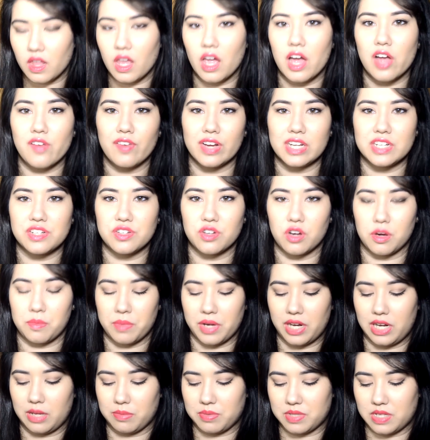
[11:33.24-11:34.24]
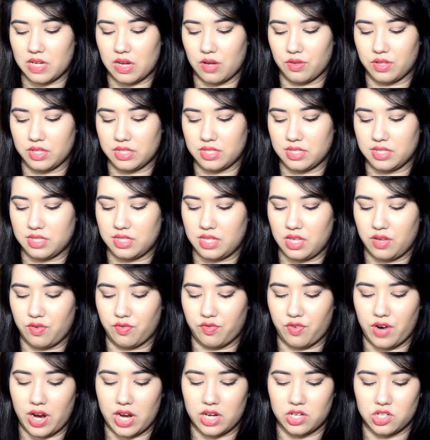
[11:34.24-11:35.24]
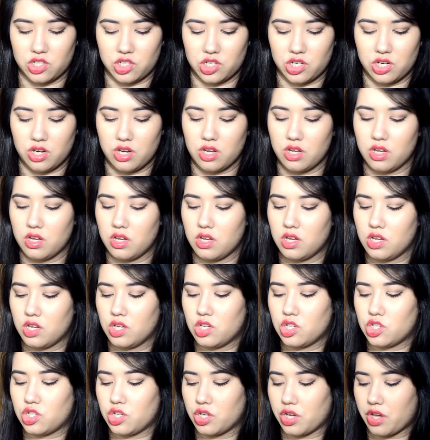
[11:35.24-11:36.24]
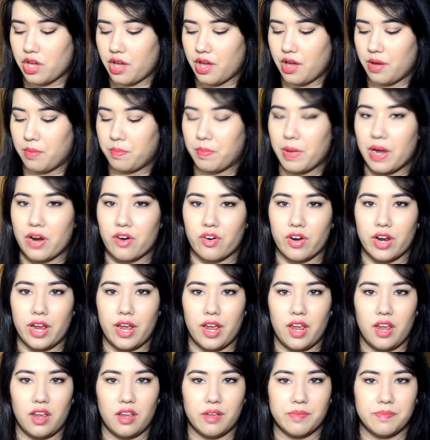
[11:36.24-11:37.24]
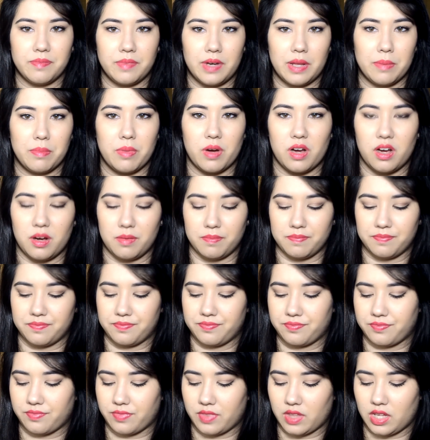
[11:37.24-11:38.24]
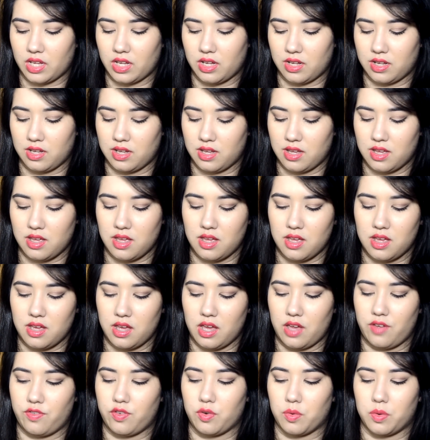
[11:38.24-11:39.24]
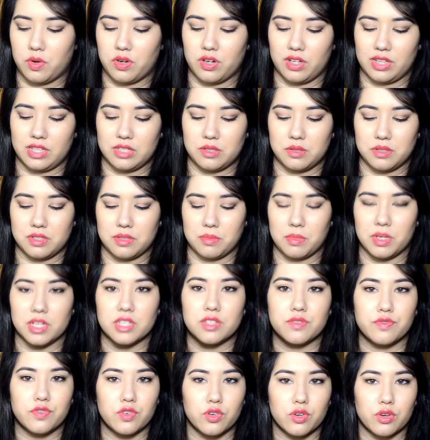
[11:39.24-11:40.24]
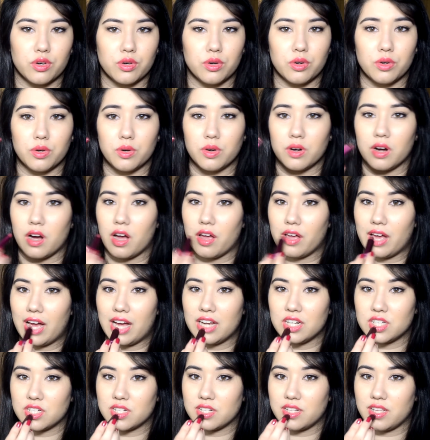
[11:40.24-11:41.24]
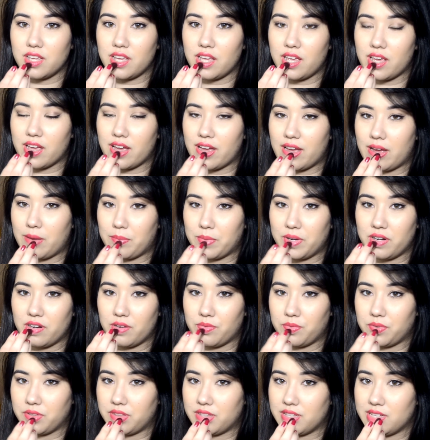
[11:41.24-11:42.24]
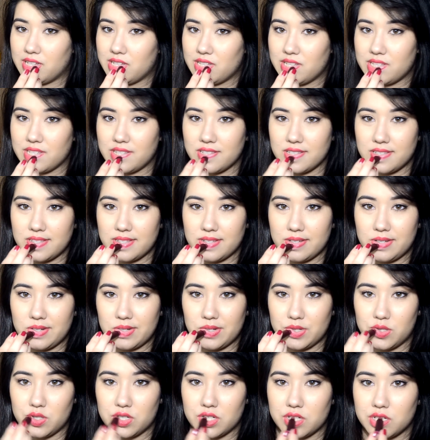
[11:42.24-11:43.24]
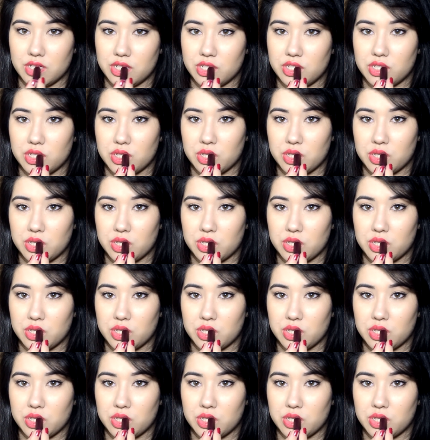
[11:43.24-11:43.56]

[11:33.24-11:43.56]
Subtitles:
I've actually got on my lips now. This is the Fresh Sugar Berry Lip Balm. If you're wondering, this was in my Sephora haul. I actually am in love with this. It's so gorgeous.